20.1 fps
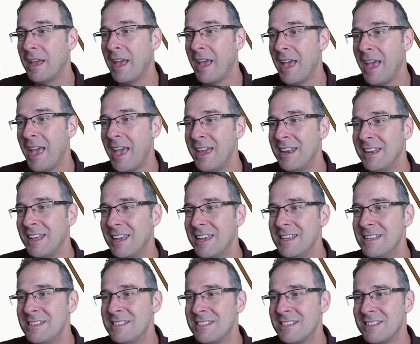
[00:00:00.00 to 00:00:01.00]
and
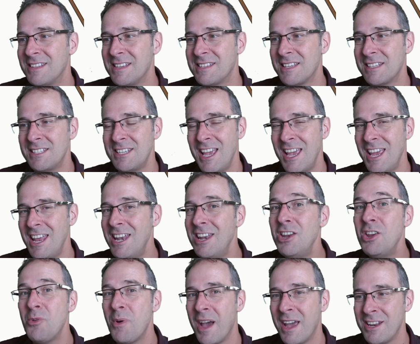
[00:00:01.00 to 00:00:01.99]
into this
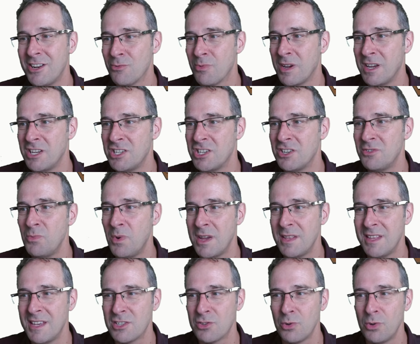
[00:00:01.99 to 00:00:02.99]
attenuator region where
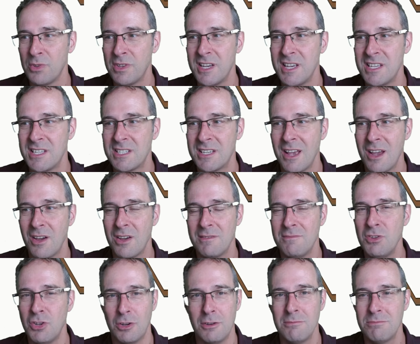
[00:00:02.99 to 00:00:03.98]
there's all these,
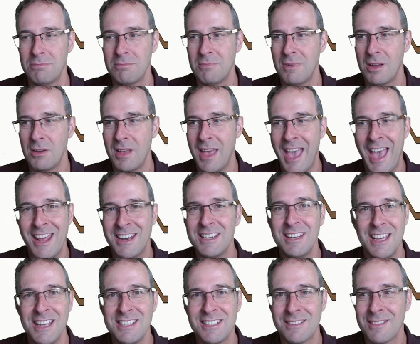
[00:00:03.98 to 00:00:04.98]

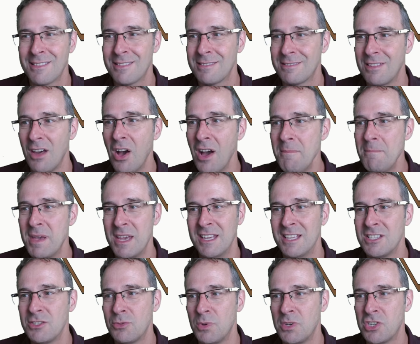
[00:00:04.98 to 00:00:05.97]
adenines and
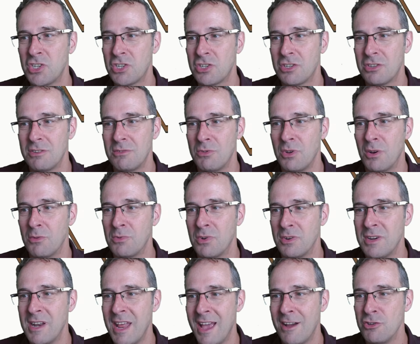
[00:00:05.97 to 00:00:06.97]
thymines, which were
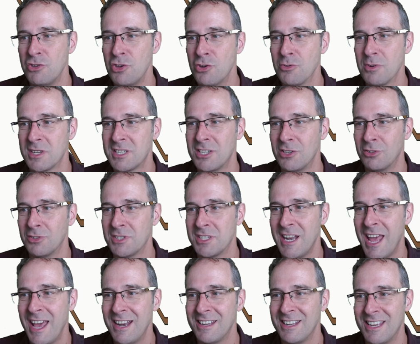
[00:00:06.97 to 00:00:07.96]
now uracils and
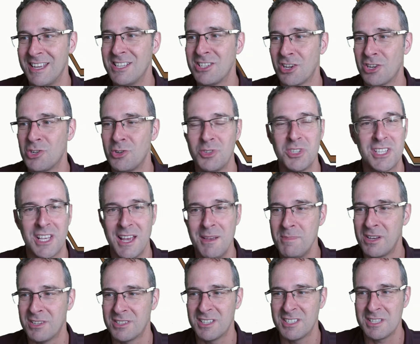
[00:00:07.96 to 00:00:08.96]
adenines, I should say,
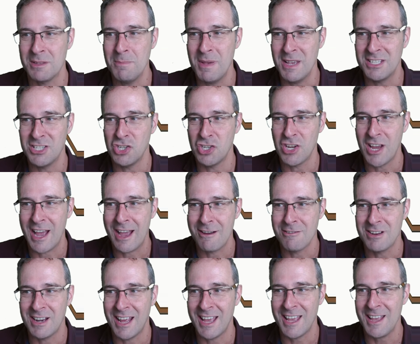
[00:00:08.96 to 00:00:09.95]
because it's the messenger
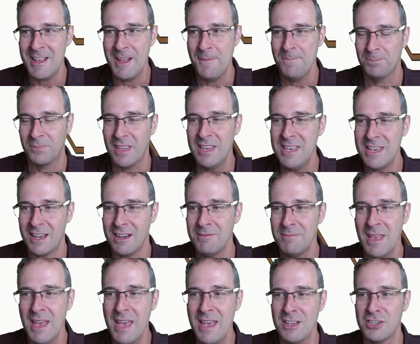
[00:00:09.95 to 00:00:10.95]
RNA here.
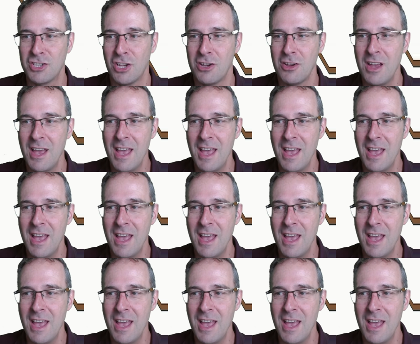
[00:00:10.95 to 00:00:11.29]
So